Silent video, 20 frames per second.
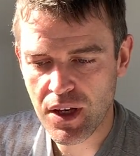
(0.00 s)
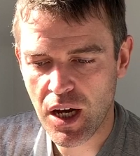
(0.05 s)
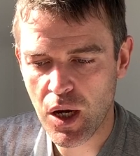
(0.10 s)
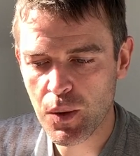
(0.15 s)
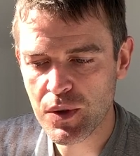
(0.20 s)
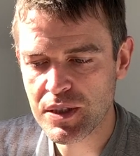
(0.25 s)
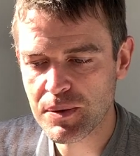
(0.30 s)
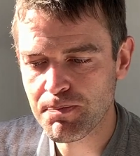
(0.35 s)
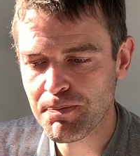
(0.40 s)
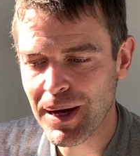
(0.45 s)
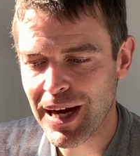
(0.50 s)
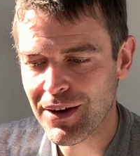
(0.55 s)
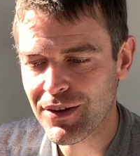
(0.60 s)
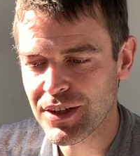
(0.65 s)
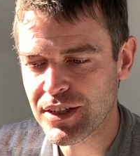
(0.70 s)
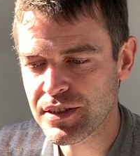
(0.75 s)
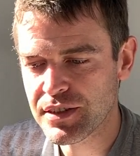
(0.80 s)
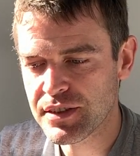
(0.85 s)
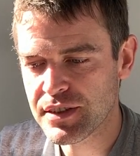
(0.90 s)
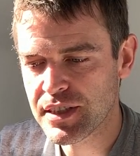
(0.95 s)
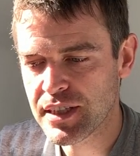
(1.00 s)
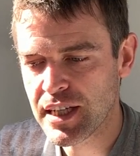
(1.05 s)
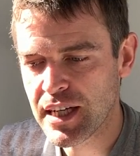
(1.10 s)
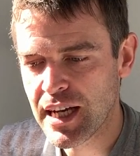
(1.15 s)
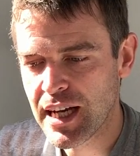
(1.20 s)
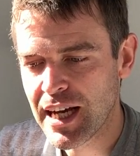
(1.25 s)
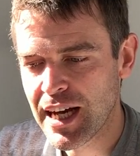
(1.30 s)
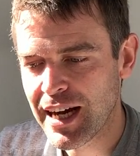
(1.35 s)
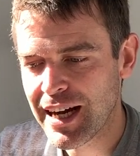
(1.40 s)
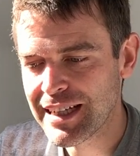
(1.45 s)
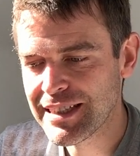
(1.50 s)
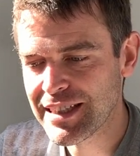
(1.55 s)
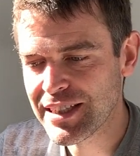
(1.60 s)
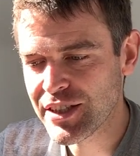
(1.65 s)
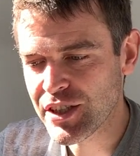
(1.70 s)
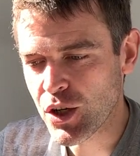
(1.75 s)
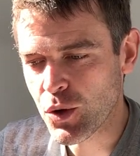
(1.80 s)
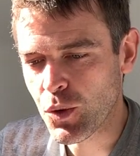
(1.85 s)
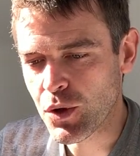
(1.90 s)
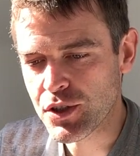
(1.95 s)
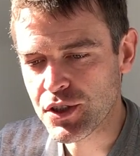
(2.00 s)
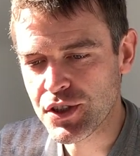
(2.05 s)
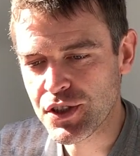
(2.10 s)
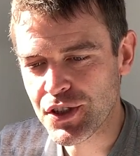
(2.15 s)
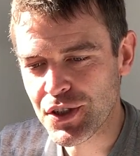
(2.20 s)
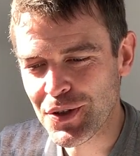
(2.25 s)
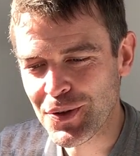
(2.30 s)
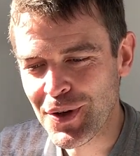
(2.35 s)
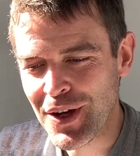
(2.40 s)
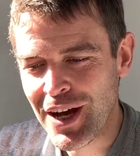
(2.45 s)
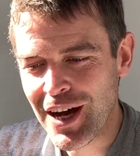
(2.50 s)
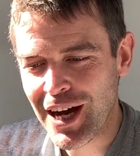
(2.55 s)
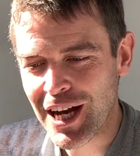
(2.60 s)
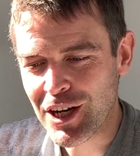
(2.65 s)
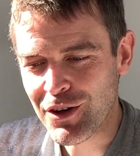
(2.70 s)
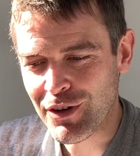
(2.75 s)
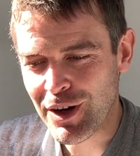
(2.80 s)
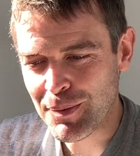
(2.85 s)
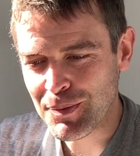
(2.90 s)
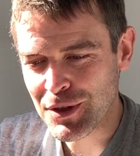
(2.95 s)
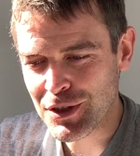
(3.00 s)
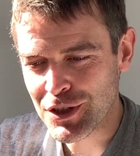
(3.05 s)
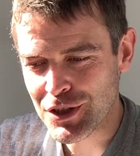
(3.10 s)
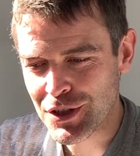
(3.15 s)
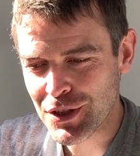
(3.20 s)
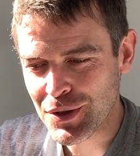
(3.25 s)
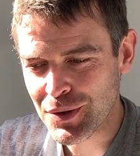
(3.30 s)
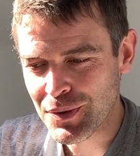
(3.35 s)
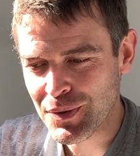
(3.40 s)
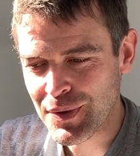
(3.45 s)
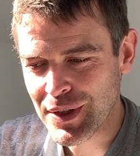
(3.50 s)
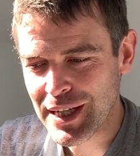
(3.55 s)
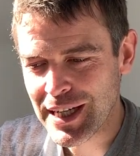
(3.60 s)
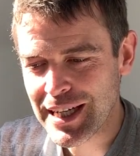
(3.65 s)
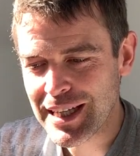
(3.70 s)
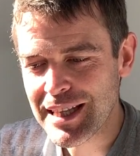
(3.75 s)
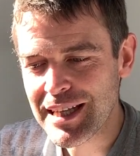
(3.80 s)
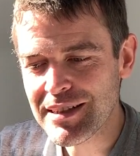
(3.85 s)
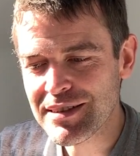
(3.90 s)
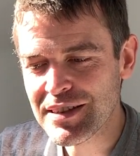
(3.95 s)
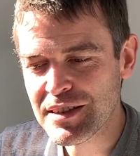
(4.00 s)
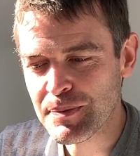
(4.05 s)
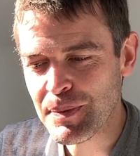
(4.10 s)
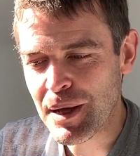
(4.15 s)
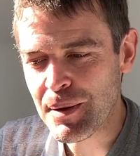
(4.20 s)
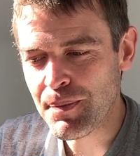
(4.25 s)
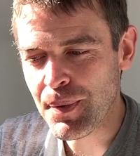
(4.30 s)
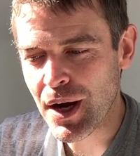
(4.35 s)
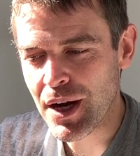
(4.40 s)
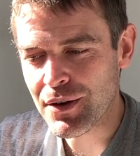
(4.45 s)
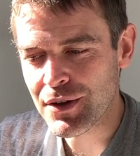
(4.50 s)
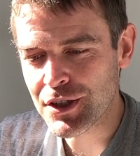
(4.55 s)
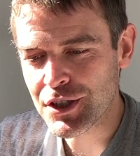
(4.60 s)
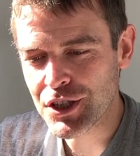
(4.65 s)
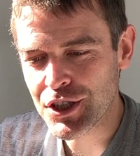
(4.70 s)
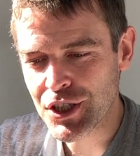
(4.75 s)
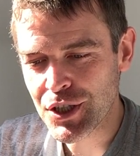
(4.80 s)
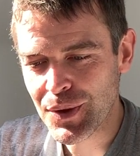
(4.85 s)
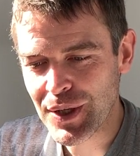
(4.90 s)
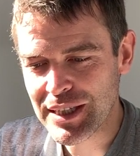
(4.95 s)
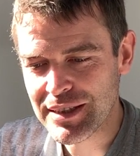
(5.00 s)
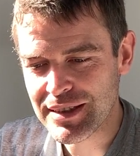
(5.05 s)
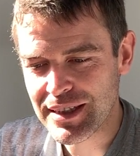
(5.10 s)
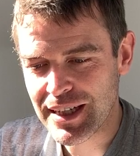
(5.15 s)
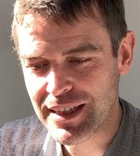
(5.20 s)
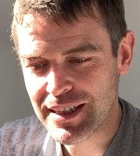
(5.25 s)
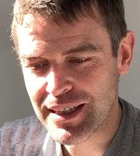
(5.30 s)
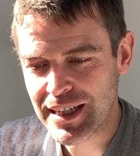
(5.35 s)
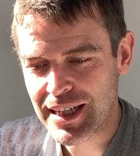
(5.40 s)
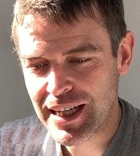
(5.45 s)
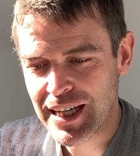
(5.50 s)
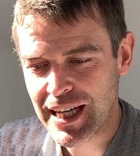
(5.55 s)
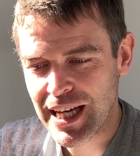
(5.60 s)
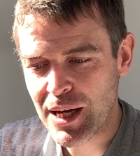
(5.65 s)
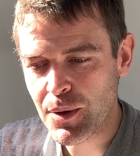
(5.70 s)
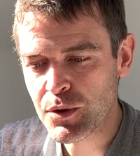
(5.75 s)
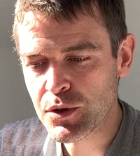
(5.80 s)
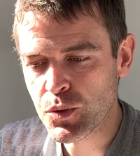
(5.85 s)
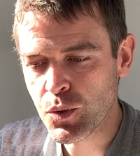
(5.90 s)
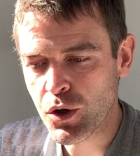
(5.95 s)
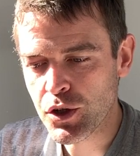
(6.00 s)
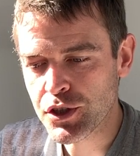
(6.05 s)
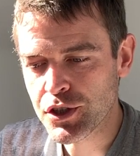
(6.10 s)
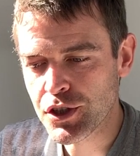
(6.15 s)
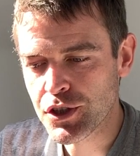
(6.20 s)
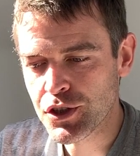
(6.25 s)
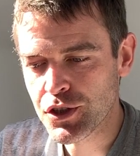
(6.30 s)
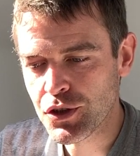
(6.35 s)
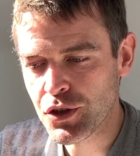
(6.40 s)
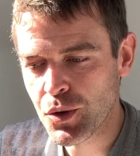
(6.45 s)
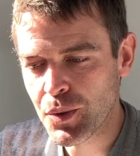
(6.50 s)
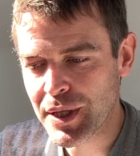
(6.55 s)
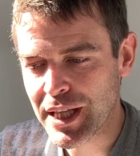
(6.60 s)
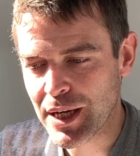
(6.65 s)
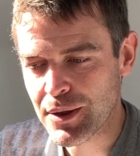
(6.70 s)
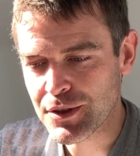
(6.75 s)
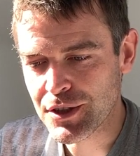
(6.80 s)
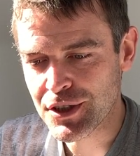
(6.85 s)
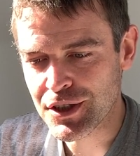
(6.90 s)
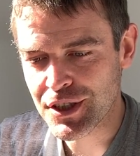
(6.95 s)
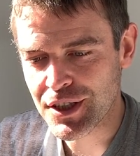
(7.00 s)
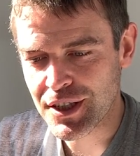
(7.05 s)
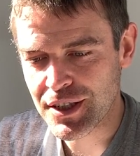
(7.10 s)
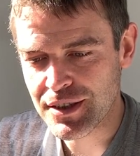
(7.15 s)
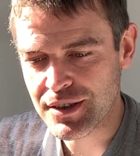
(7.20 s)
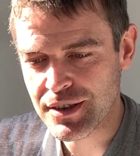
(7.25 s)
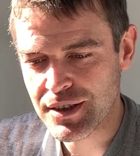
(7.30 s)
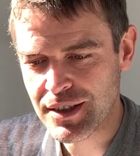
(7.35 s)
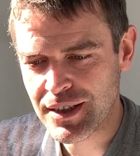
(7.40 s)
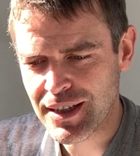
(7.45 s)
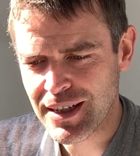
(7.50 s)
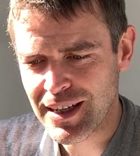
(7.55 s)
I was embarrassed. I didn't know what to do. I grabbed the shoe. "This is Ben Byron's shoe," I said. "It was washed ashore without a shirt."